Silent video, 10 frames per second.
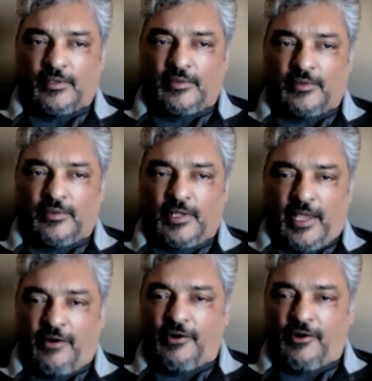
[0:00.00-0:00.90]
the
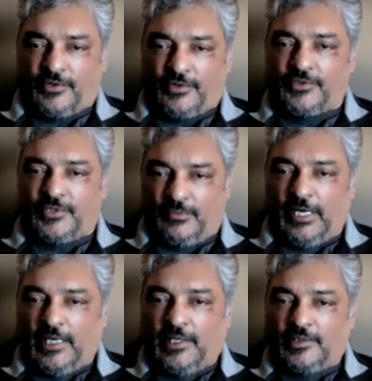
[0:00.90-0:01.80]
characters in
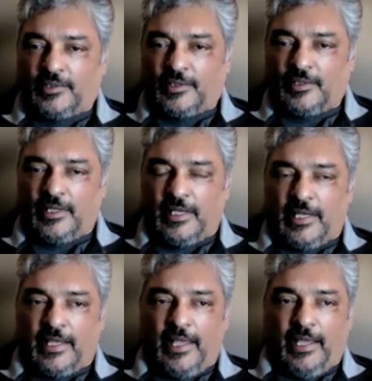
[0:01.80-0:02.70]
mind.
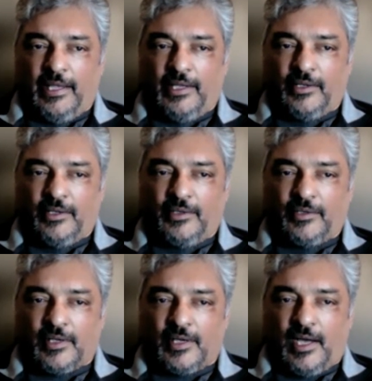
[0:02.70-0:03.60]
Right. And
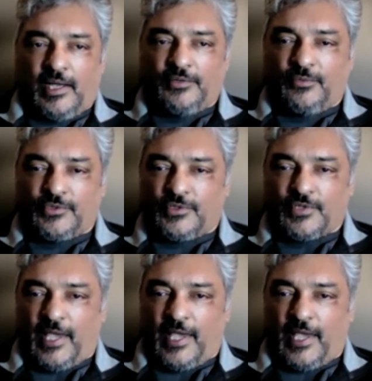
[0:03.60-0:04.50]
I was just
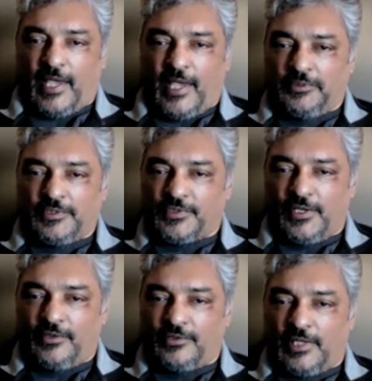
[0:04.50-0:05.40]
happy to be able to say
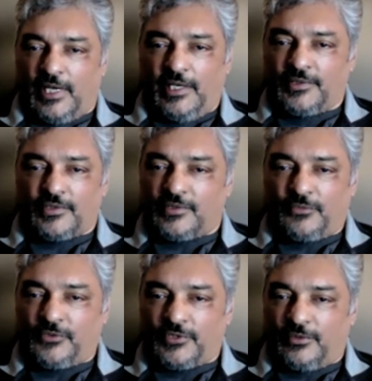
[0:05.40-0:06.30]
those lines because they
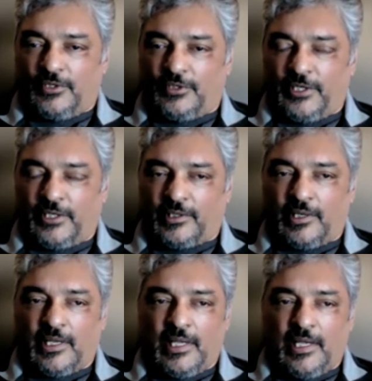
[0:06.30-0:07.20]
were so well written.
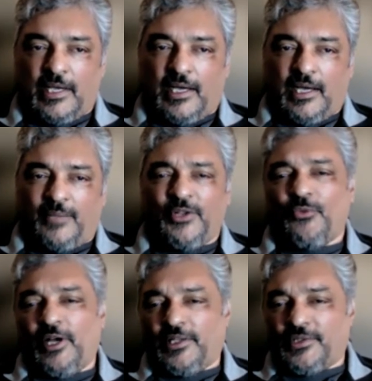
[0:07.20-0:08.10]
Mm. I mean,
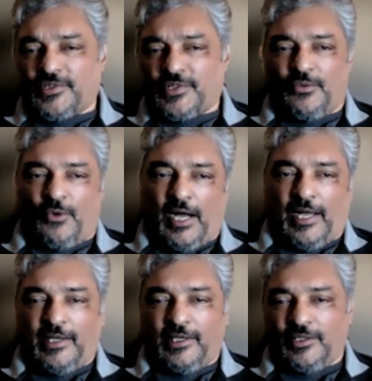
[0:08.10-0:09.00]
once in a
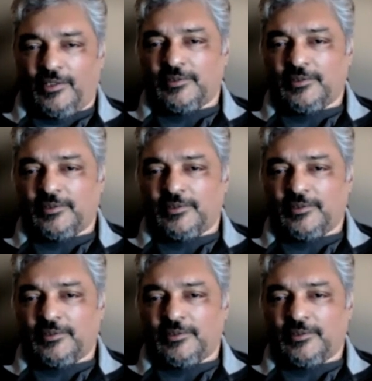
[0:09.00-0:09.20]
while,